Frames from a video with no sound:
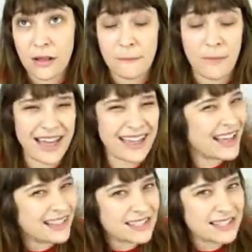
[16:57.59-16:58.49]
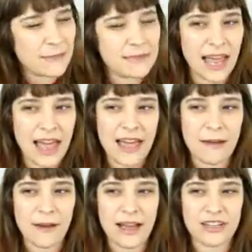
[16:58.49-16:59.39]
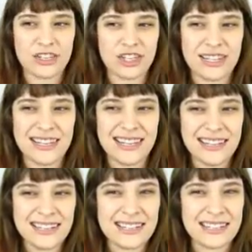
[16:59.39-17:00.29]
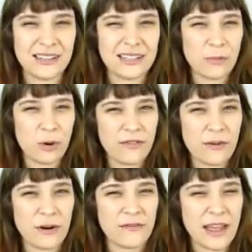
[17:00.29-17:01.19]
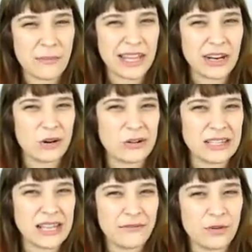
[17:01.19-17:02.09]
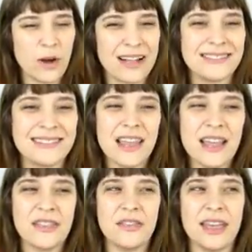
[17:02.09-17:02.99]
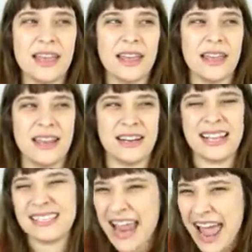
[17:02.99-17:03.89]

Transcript: But at the same time, she needs support from her family and her loved ones that it doesn't